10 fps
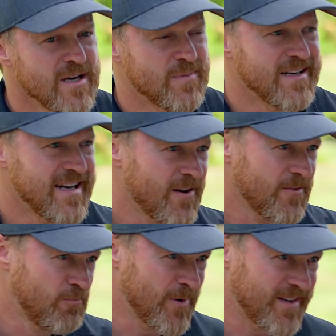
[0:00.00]
But now
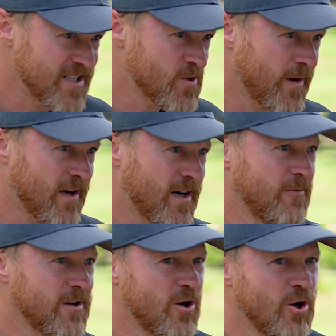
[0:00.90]
with things going
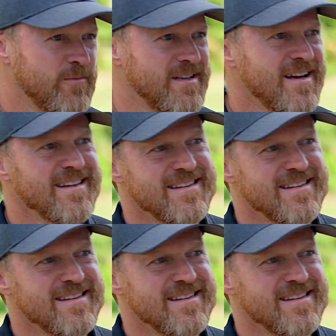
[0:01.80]
on with COVID,